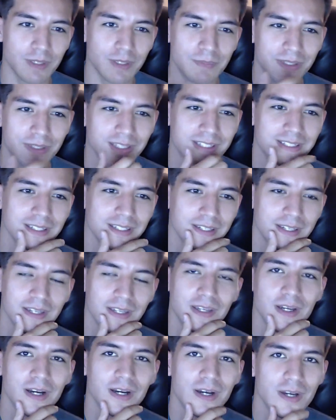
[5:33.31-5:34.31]

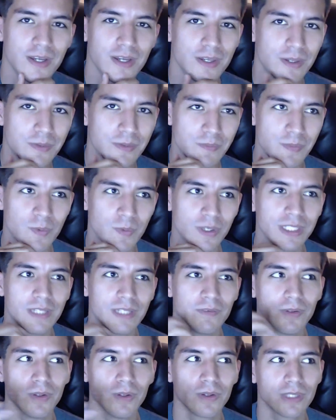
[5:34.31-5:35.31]
to give a
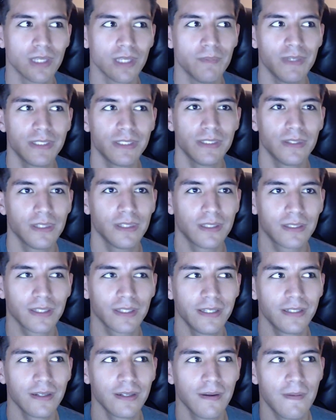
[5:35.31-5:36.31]
look that makes you think
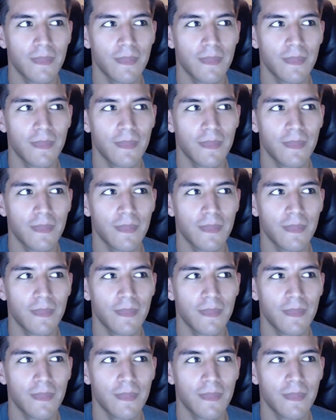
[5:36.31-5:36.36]
like,